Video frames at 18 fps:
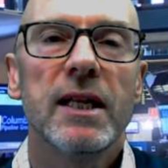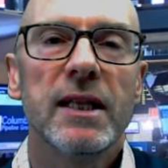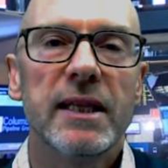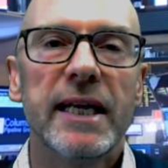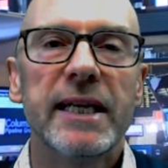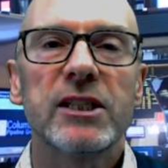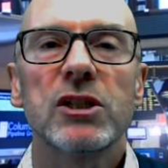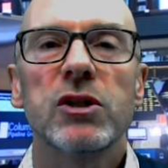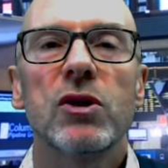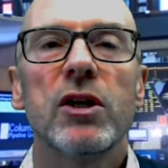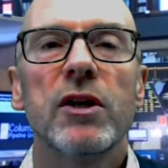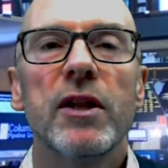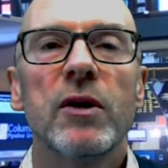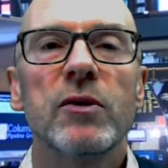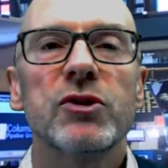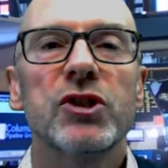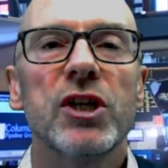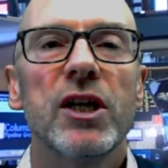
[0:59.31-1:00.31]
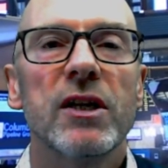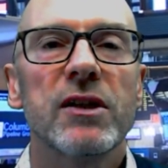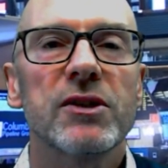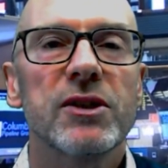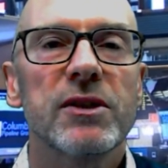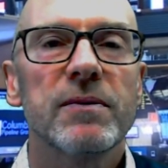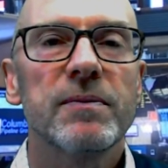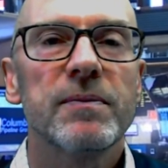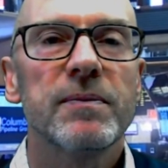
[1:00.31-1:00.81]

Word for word: Let's look at those charts.